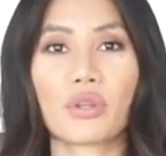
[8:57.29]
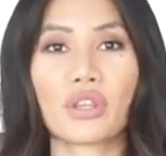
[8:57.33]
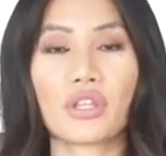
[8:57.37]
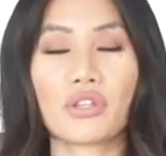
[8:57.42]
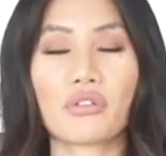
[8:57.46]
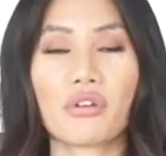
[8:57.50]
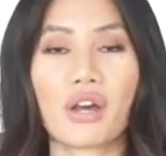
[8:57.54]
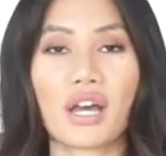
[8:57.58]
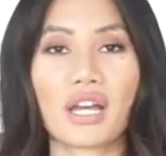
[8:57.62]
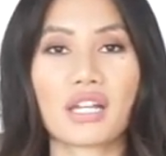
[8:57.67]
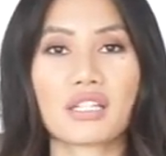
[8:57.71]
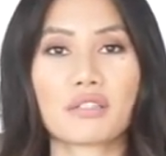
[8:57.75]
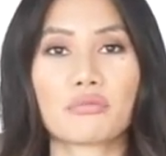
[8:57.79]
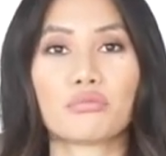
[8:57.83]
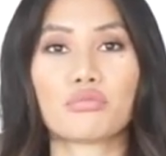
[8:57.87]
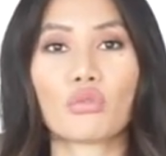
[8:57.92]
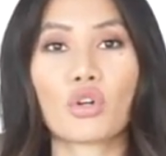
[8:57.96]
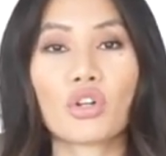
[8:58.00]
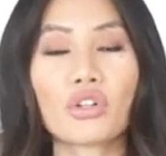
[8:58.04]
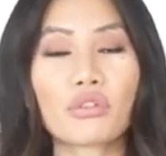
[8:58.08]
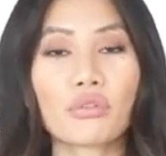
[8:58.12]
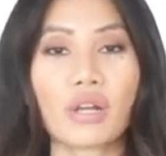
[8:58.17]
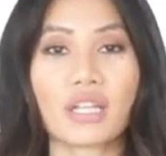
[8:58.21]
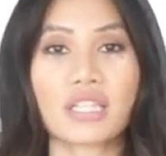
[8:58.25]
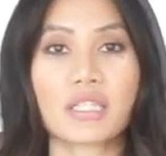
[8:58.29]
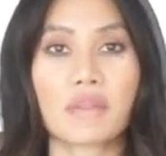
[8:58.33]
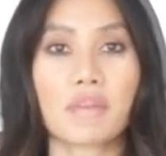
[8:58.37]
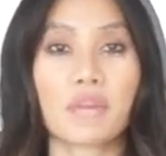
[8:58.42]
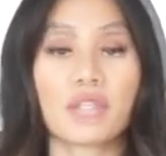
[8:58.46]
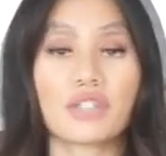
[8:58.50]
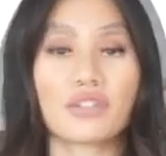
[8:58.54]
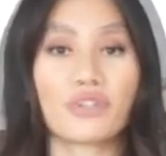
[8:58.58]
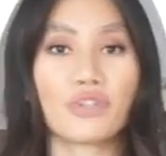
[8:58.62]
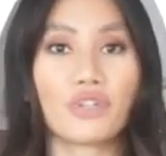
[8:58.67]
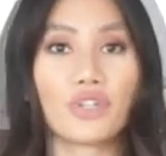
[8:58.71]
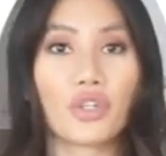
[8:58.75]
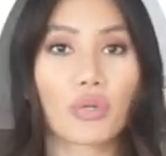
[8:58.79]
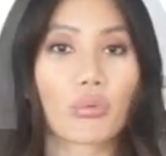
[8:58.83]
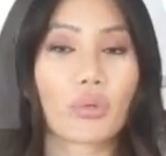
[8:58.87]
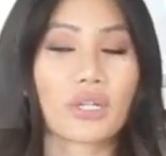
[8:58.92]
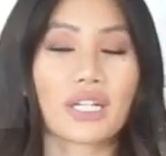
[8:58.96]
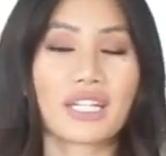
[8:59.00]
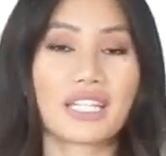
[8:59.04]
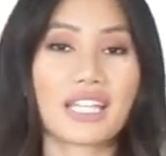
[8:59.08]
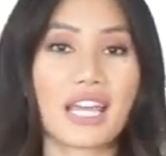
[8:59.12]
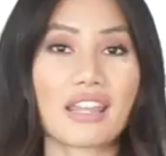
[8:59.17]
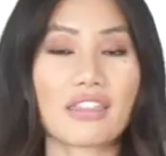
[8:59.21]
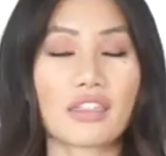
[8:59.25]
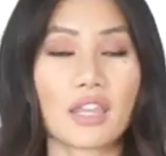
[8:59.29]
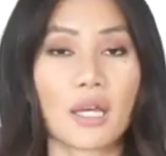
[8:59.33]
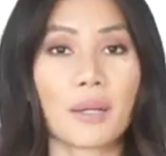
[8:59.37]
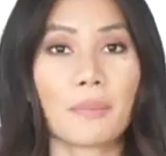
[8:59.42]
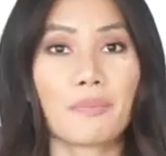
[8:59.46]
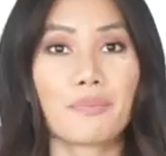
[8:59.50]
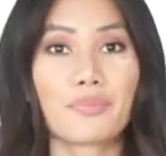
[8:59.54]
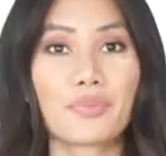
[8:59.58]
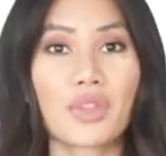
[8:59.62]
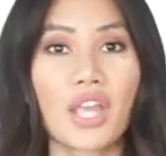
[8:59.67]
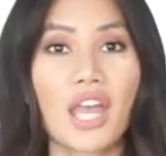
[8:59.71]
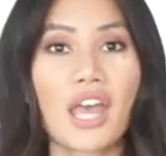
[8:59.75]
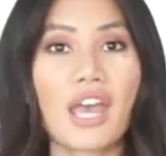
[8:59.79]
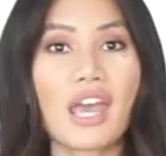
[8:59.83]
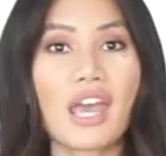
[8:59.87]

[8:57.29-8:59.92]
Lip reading: with you guys more recipes so you know where to get them.